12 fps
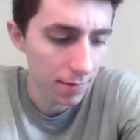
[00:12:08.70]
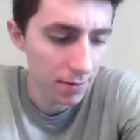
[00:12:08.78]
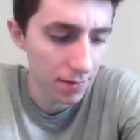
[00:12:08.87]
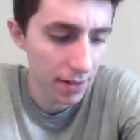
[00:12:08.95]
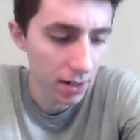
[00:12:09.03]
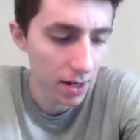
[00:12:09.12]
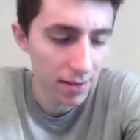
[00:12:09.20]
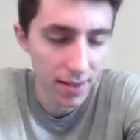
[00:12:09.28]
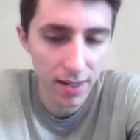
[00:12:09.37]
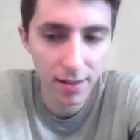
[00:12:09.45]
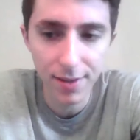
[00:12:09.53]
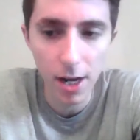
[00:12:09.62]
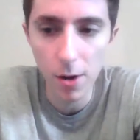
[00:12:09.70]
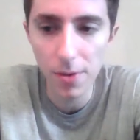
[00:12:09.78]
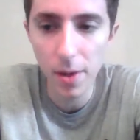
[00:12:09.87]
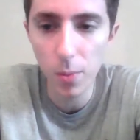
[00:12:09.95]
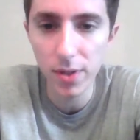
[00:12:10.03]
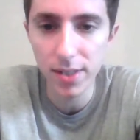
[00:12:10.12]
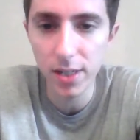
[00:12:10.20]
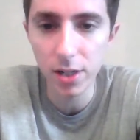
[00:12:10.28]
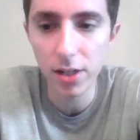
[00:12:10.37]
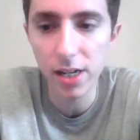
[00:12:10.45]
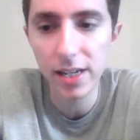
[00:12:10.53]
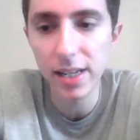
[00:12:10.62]
to figure out that no, that wasn't a
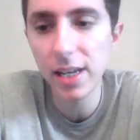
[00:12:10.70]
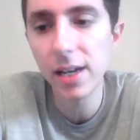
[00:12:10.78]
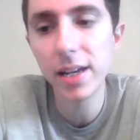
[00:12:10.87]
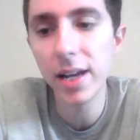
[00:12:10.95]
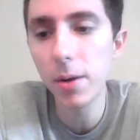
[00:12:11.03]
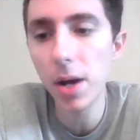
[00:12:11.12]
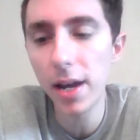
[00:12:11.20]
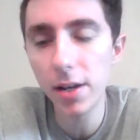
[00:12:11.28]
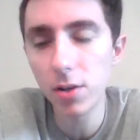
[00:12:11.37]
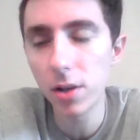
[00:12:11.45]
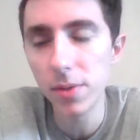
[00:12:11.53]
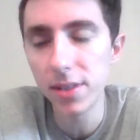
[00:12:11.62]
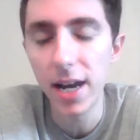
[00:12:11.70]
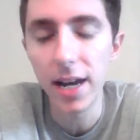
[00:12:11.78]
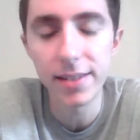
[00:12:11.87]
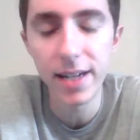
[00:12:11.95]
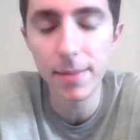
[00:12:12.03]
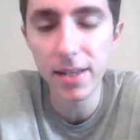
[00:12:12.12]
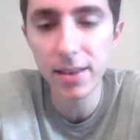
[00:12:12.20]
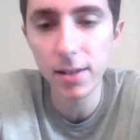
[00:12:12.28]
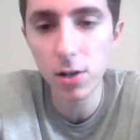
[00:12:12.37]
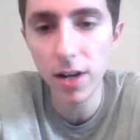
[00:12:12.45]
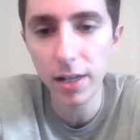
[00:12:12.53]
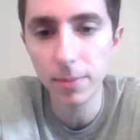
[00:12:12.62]
good idea. And I agree with Ty. Ty made the
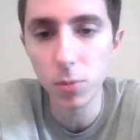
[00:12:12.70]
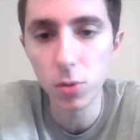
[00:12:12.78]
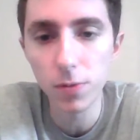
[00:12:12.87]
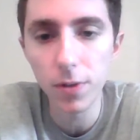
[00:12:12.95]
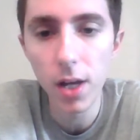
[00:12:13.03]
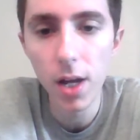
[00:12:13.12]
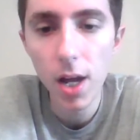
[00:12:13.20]
correct move.